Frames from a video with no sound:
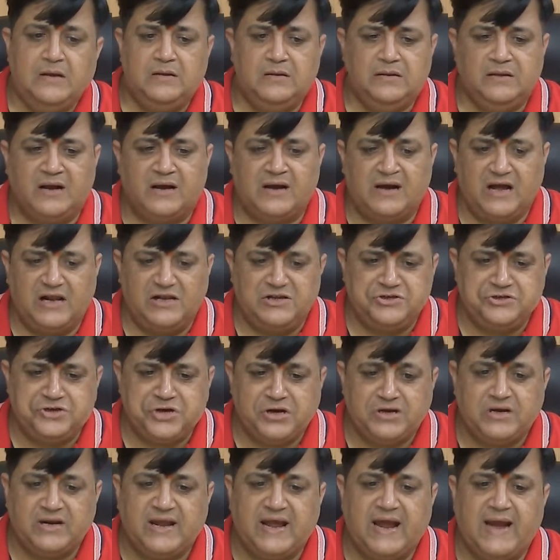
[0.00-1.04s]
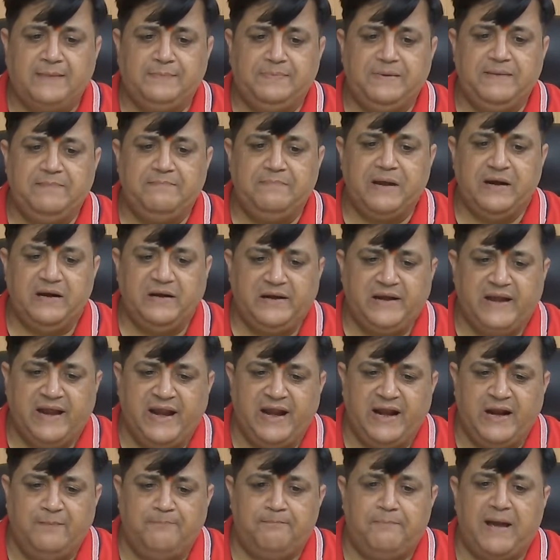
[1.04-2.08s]
The culture can be
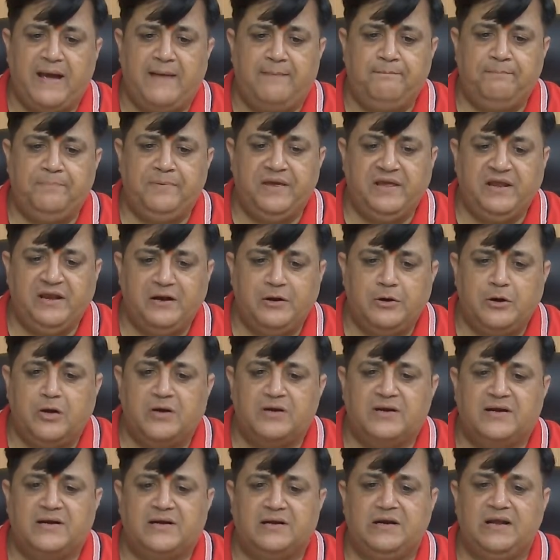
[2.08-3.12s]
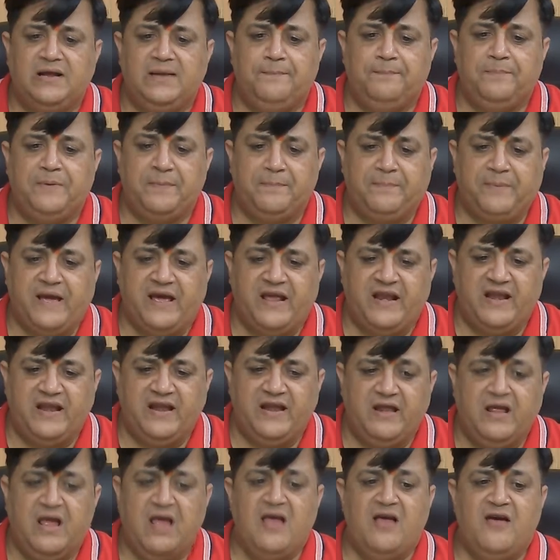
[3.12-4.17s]
maintained by periodically preparing